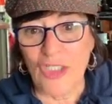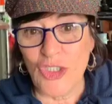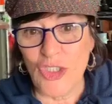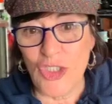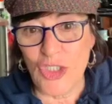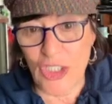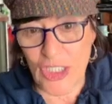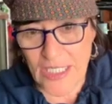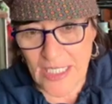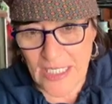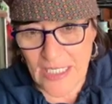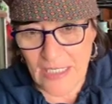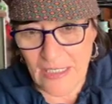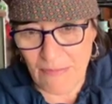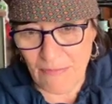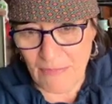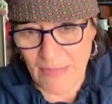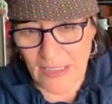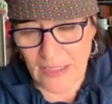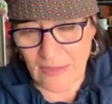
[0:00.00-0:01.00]

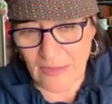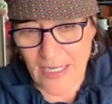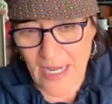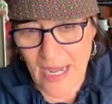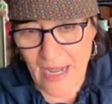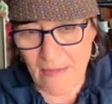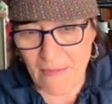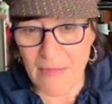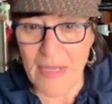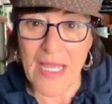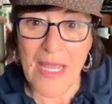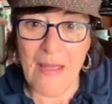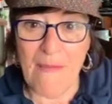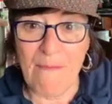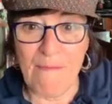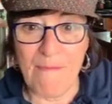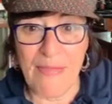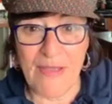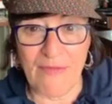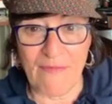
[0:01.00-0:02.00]
G, middle name,
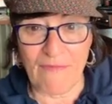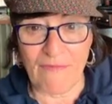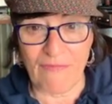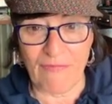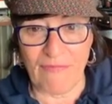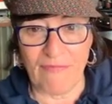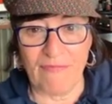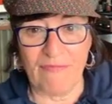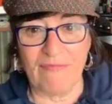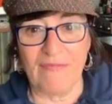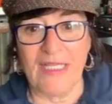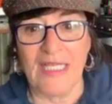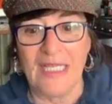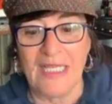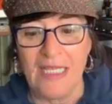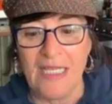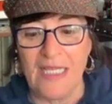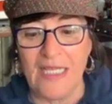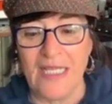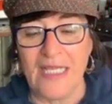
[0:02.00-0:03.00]
Biv,
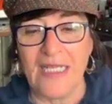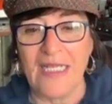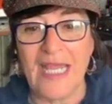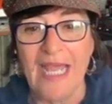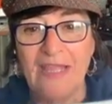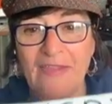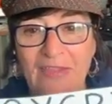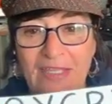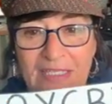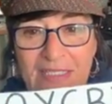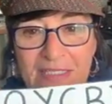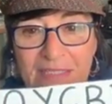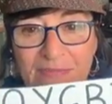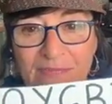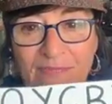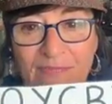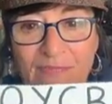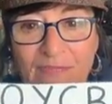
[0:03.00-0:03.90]
like this.